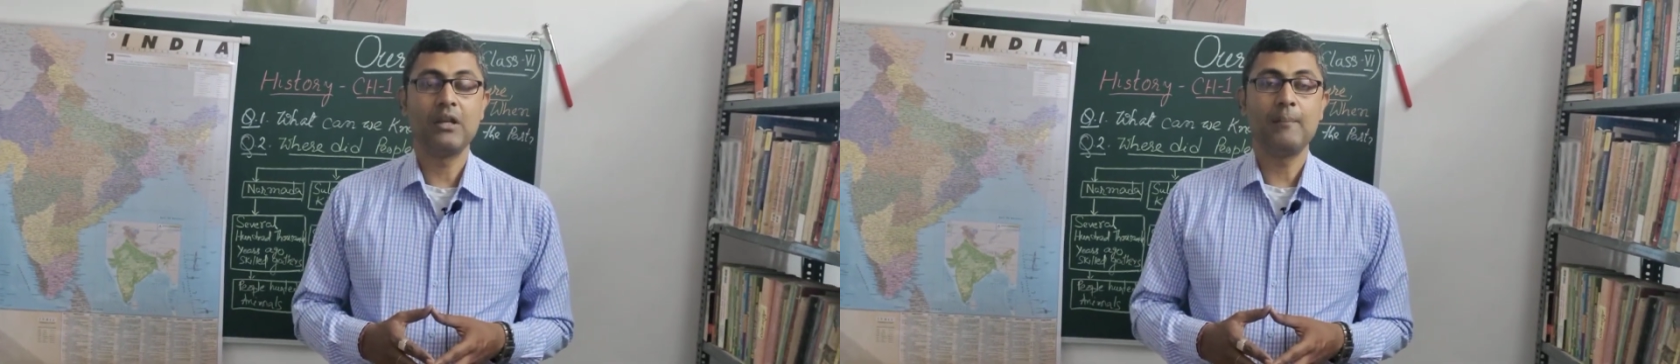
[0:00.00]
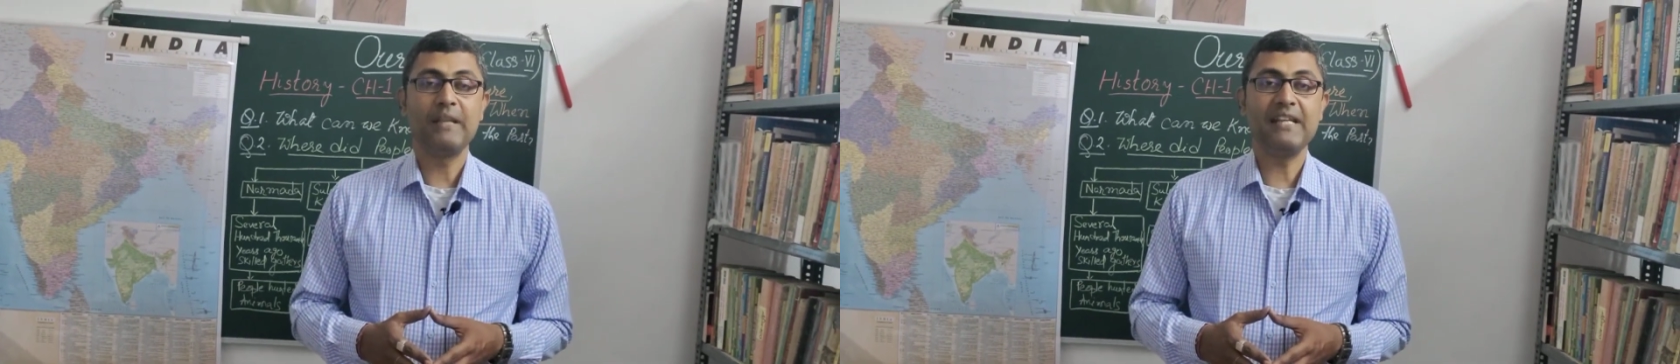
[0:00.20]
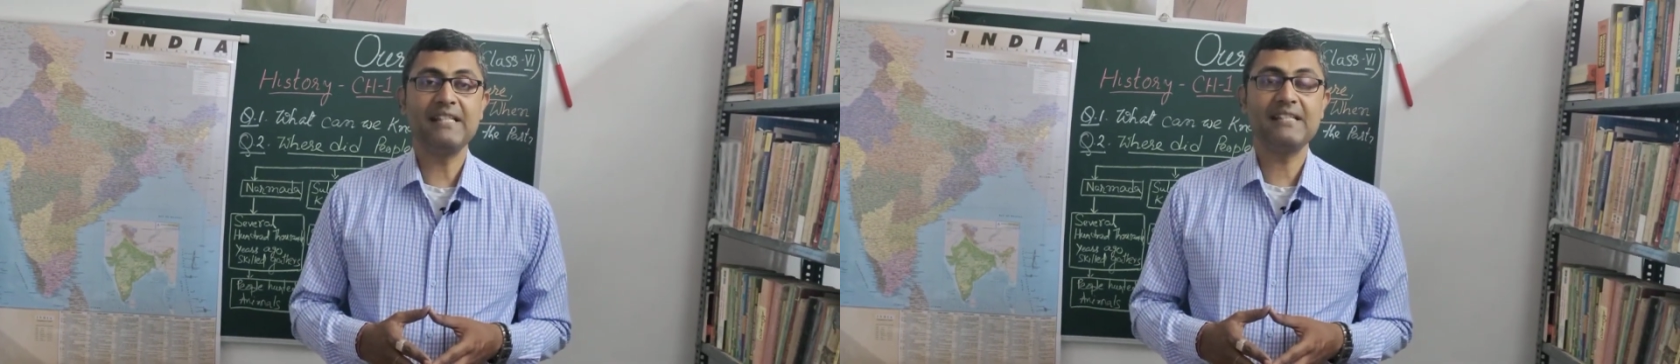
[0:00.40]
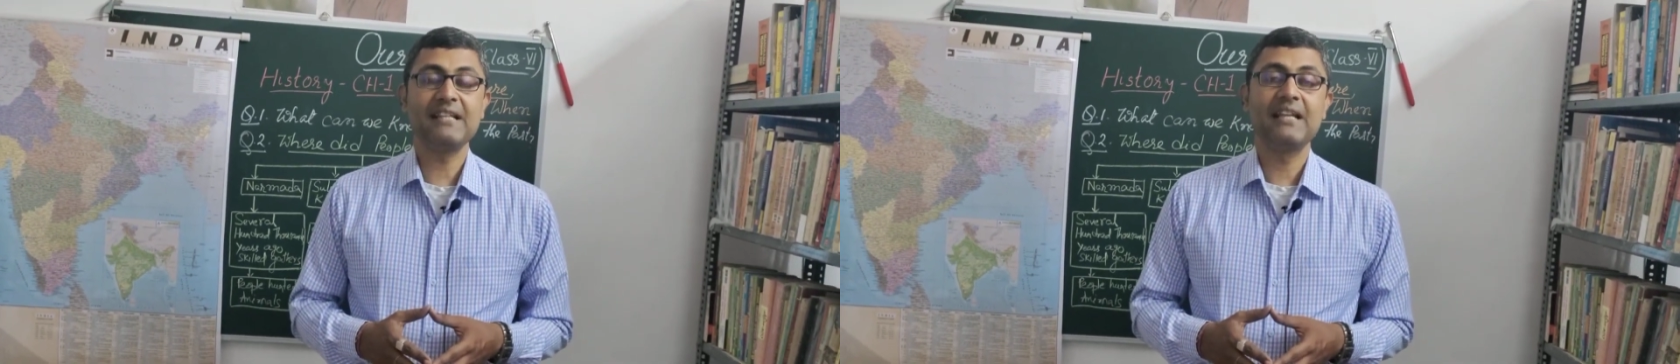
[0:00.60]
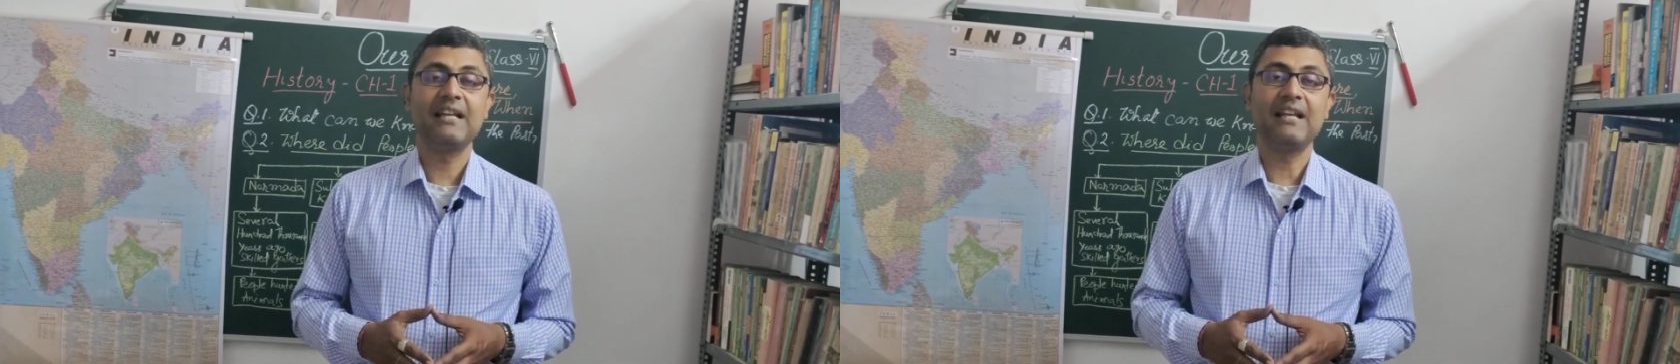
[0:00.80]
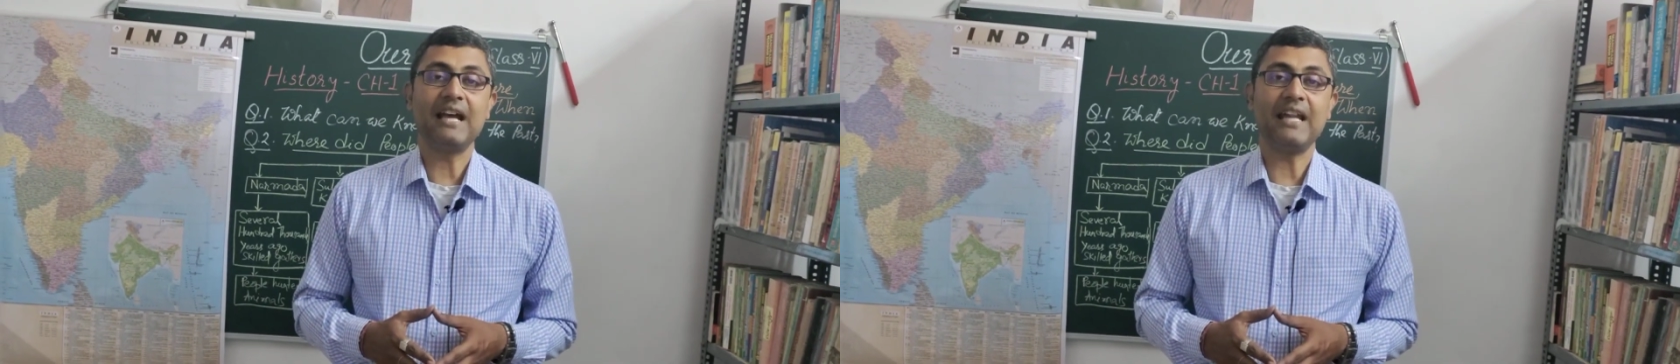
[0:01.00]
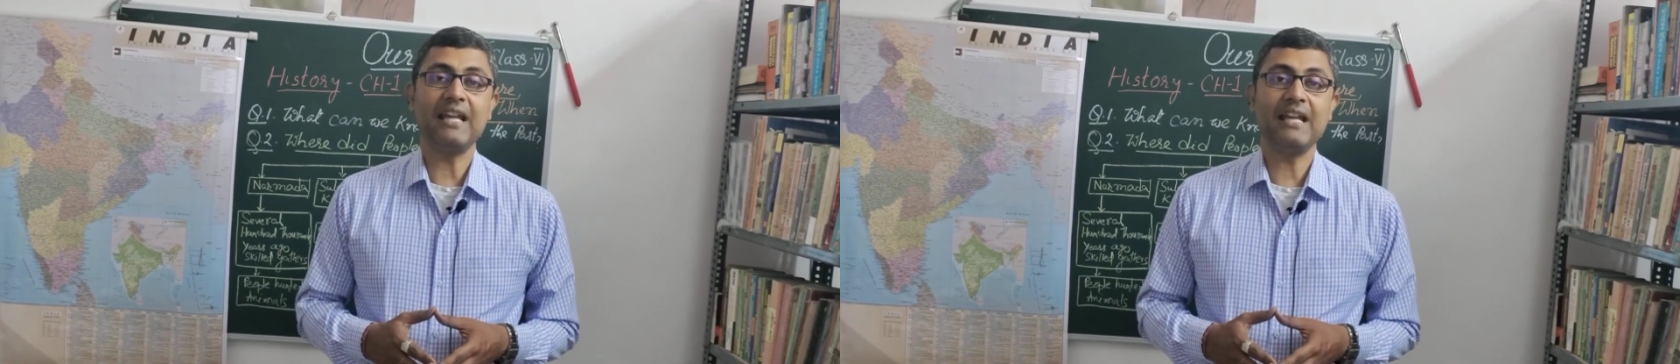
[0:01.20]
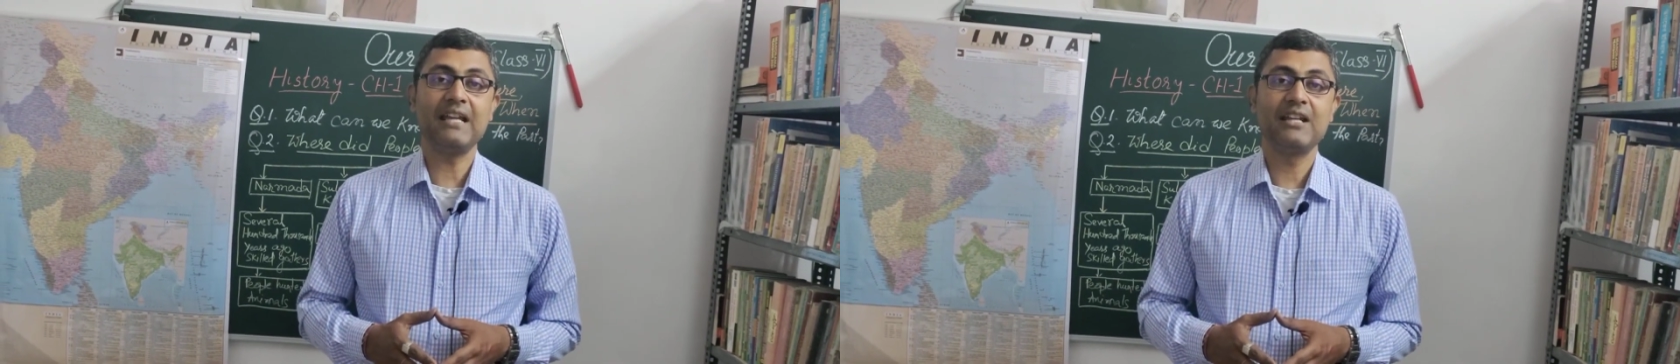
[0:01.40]
Please
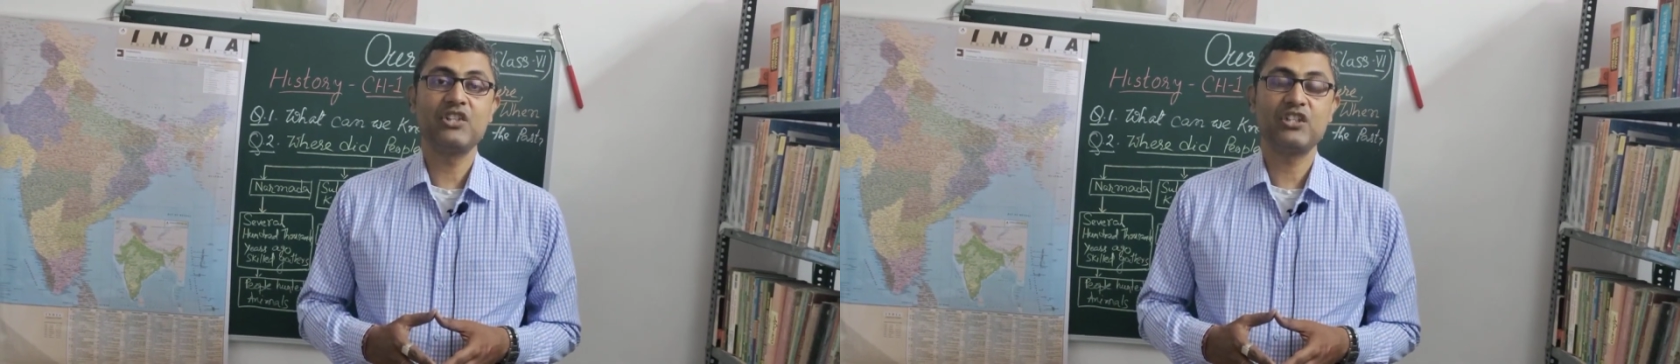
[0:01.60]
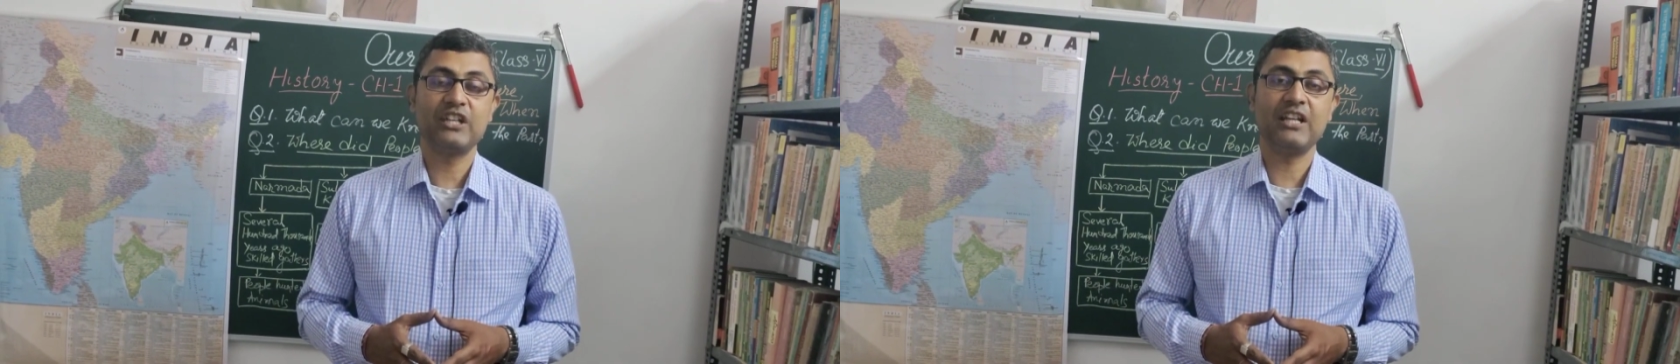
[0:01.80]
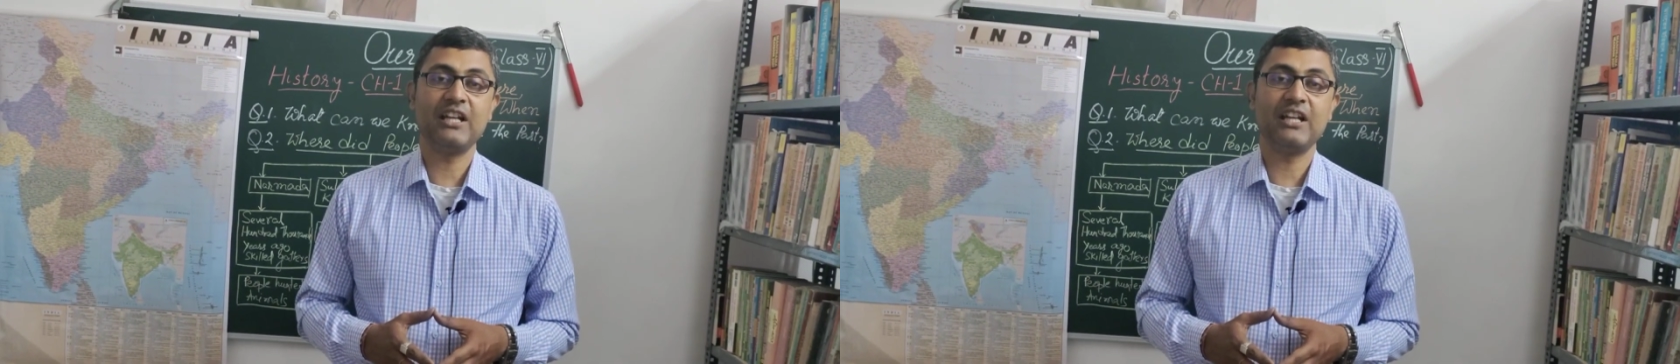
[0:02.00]
like, share